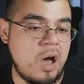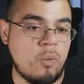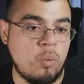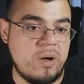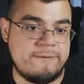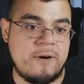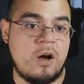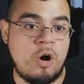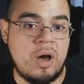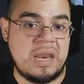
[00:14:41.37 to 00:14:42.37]
with
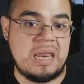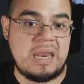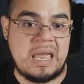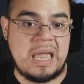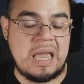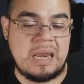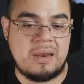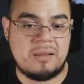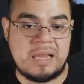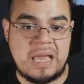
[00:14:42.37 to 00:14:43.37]
Arden,
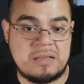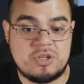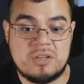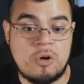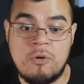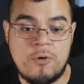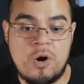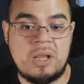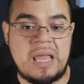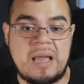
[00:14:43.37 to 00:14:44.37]
and like just
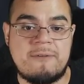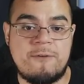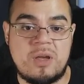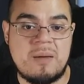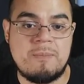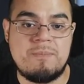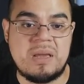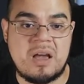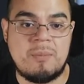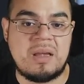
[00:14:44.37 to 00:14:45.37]
overall, like for him
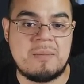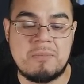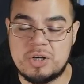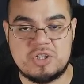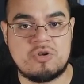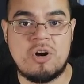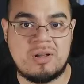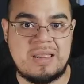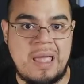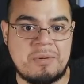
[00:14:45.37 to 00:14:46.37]
becoming a much stronger
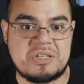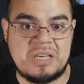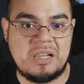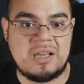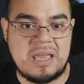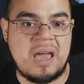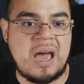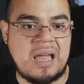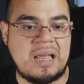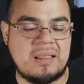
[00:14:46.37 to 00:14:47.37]
damage dealer, yeah,
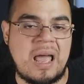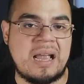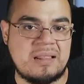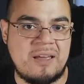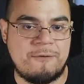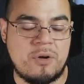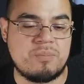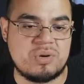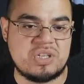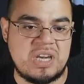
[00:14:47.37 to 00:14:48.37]
I could definitely
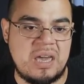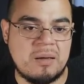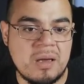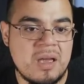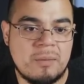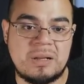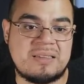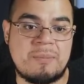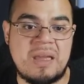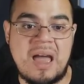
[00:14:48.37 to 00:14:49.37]
appreciate it. Plus,
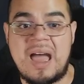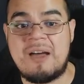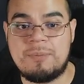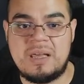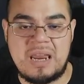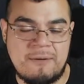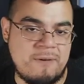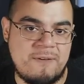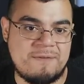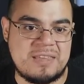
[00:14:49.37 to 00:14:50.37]
I mean, I have played
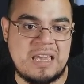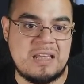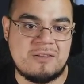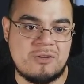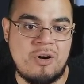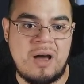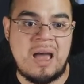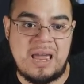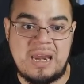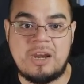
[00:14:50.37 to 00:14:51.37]
FF15, so
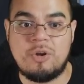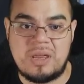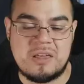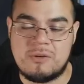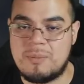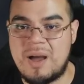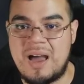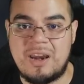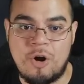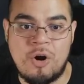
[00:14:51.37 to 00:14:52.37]
I know the history
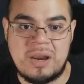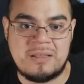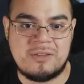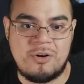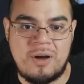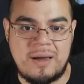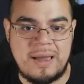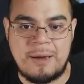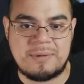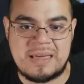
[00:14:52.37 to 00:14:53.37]
behind Arden, so
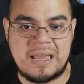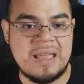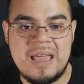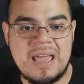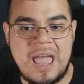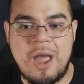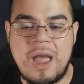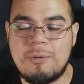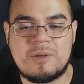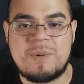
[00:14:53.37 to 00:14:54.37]
it was like
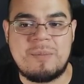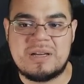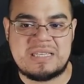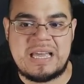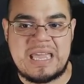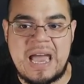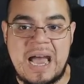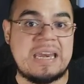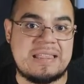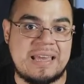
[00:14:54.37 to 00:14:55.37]
it was pretty much like, yeah,
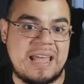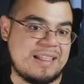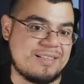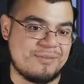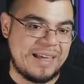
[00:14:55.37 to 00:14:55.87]
I need to get this.